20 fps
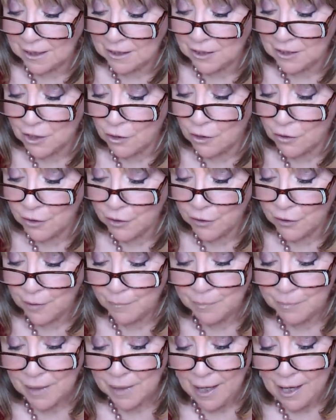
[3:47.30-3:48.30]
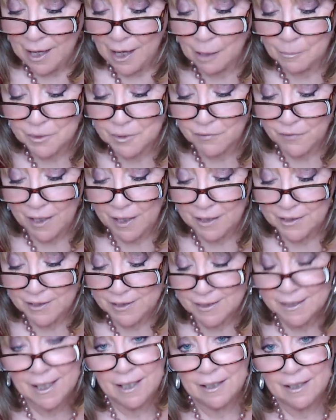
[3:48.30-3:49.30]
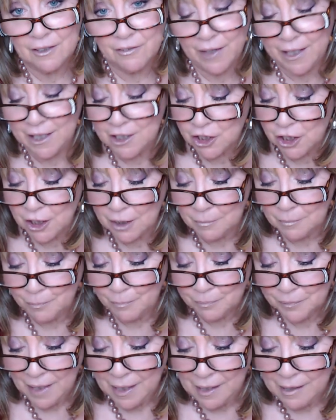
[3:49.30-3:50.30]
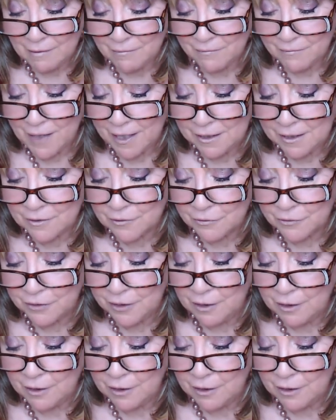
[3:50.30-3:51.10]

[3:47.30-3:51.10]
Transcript: toner helps fade discoloration, fight free